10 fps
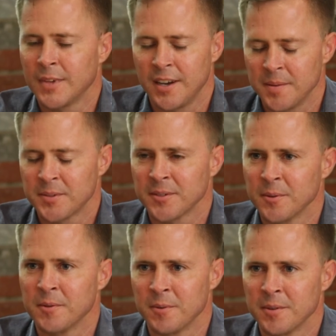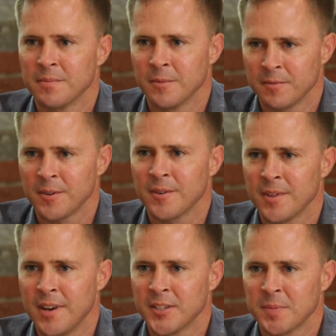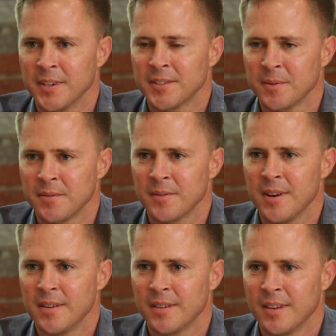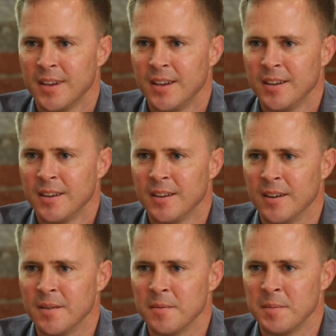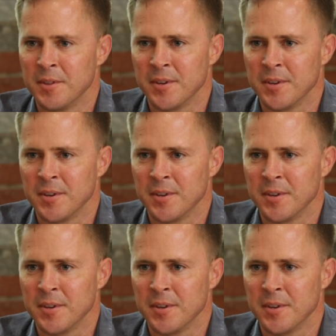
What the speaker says: I absolutely would refer Alliance Bank to a friend. I mean,